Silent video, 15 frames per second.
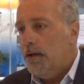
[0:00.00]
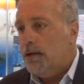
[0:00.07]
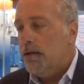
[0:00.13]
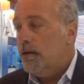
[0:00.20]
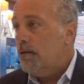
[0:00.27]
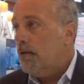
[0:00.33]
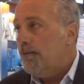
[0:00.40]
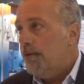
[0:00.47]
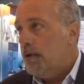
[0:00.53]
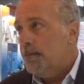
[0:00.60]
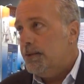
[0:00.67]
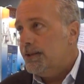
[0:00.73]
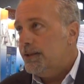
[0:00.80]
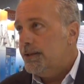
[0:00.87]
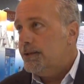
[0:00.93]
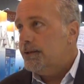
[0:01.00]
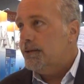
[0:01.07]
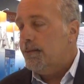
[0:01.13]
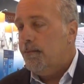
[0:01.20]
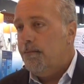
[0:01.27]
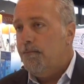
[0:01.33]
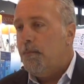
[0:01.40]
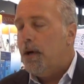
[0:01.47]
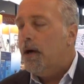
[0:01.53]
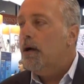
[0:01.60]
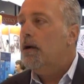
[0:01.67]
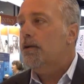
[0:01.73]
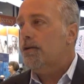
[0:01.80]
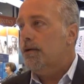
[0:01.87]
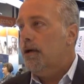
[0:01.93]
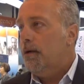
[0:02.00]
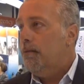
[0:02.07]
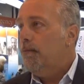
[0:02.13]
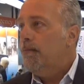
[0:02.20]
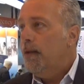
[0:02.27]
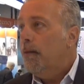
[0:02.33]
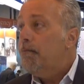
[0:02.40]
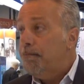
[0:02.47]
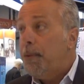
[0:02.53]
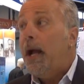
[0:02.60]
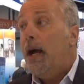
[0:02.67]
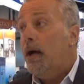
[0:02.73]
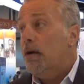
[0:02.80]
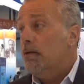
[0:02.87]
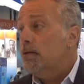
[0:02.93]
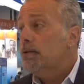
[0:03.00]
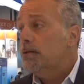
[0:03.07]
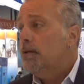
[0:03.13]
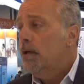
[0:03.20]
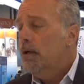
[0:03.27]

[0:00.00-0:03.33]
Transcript: clinical pharmacists monitoring panels.